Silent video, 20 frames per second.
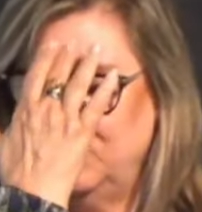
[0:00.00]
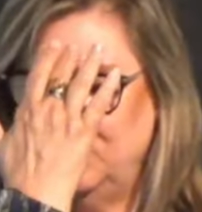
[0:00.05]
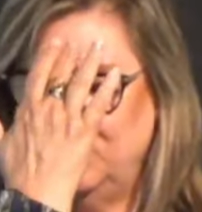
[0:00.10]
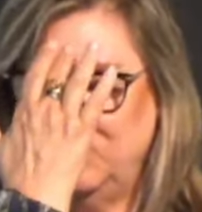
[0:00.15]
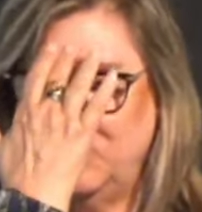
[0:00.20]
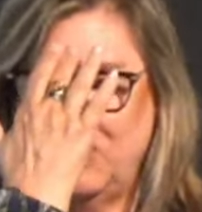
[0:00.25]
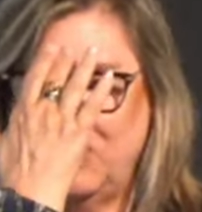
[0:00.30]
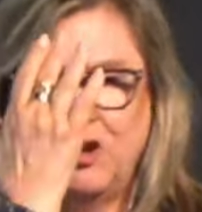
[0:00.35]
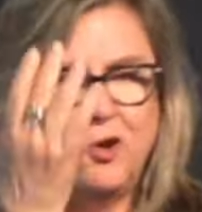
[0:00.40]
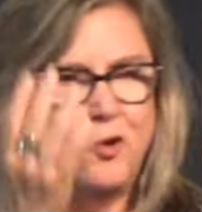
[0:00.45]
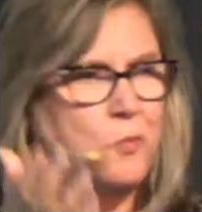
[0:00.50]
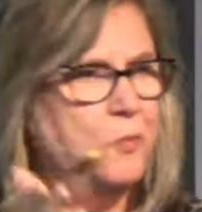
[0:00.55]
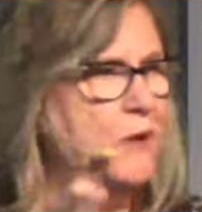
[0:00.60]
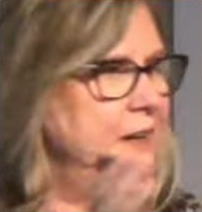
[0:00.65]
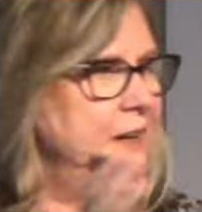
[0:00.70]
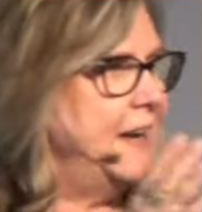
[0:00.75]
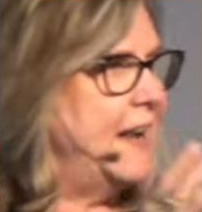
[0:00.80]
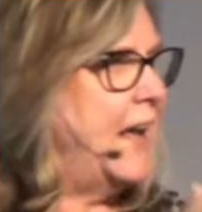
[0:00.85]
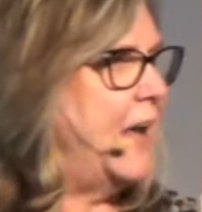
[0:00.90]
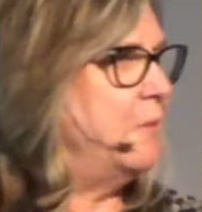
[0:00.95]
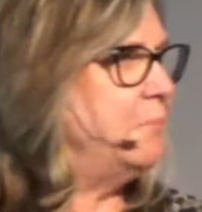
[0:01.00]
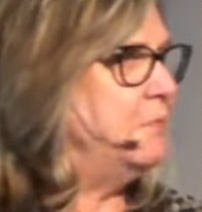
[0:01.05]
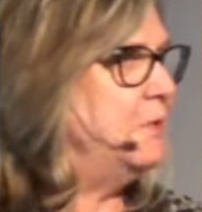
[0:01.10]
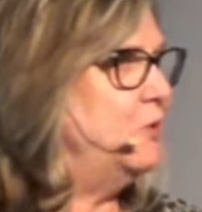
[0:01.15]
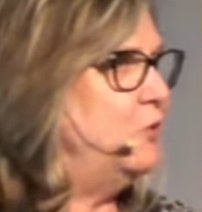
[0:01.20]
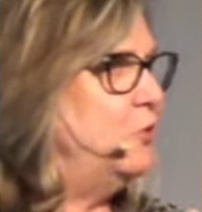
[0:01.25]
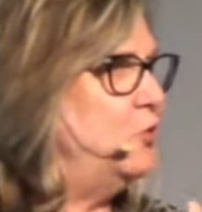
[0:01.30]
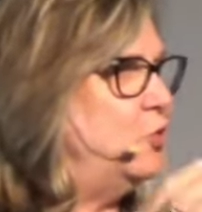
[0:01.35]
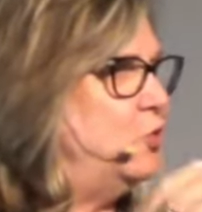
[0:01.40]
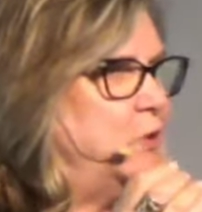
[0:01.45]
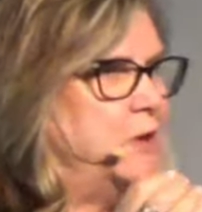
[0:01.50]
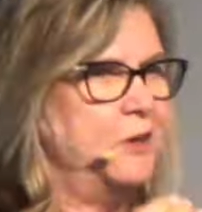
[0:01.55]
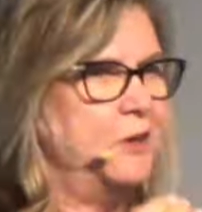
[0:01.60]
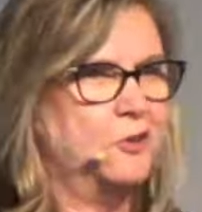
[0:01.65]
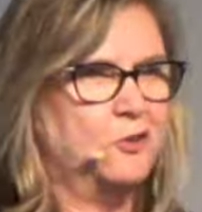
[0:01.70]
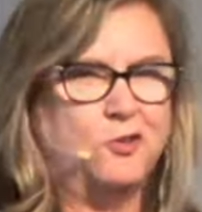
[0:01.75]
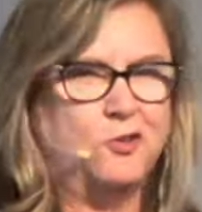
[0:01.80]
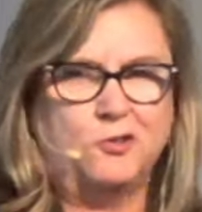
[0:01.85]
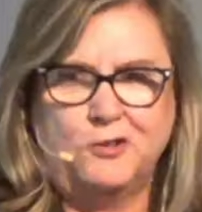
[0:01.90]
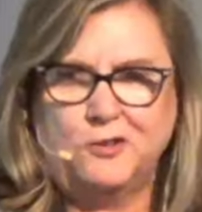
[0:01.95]
you know, when it happens, you
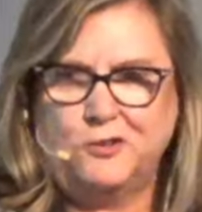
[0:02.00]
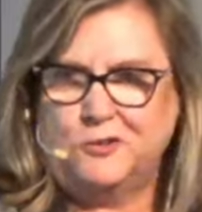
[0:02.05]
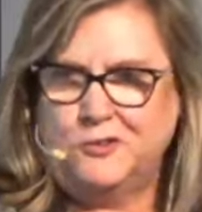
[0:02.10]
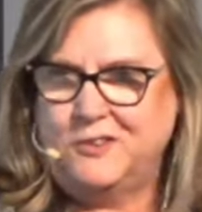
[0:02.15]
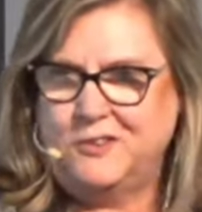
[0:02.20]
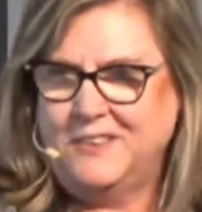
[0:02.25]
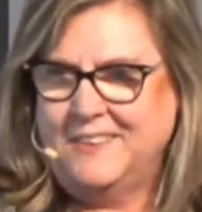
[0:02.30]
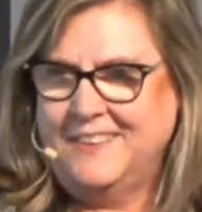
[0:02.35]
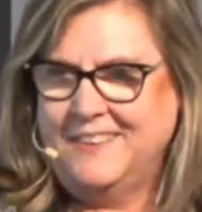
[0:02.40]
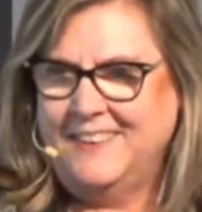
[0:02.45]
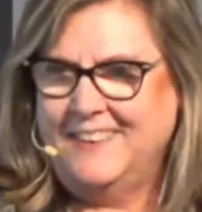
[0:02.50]
hear truth